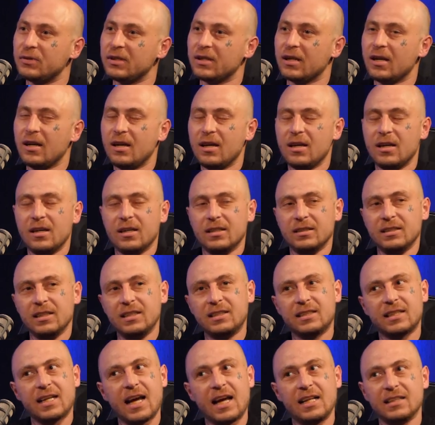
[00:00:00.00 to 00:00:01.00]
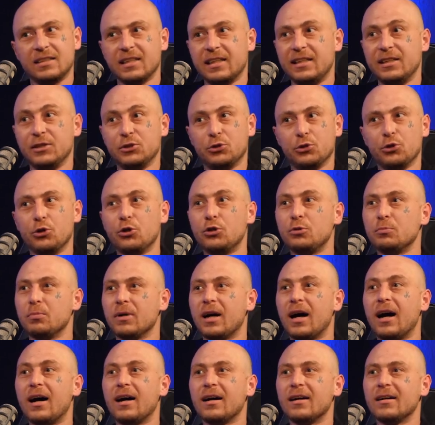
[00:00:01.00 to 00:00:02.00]
think, this cunt ain't a turn,
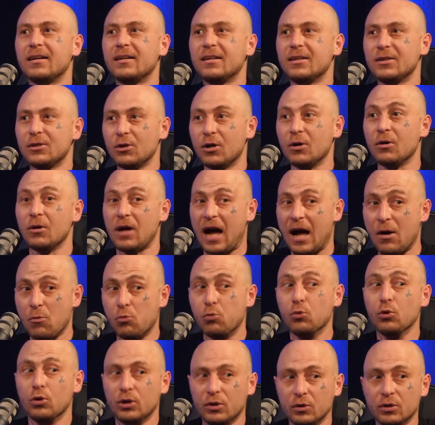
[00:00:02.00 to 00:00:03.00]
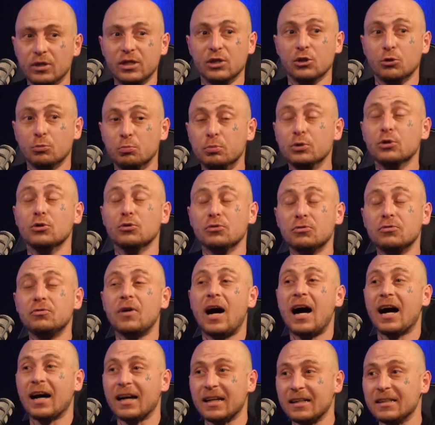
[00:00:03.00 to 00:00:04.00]
bruh. Ill Bill
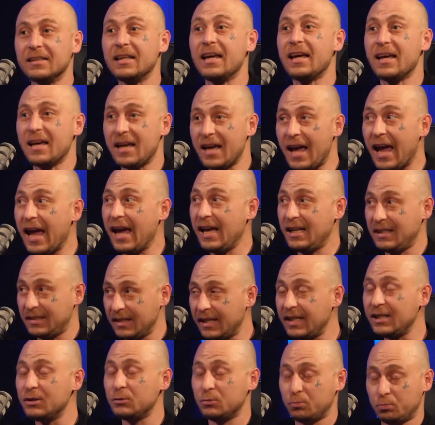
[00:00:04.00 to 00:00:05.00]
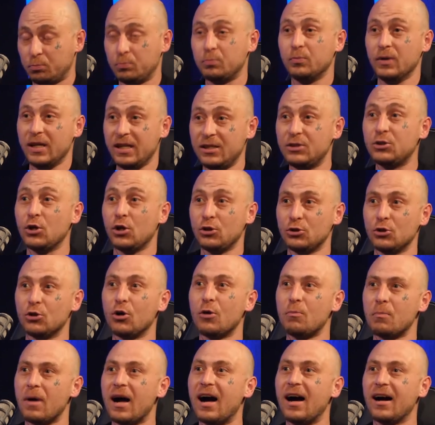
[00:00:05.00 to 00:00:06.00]
fucking there. He turned it
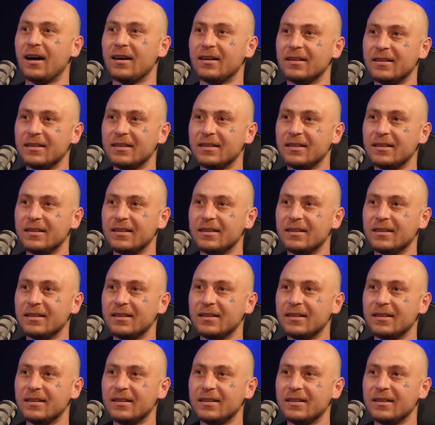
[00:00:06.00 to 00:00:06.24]
on, bar.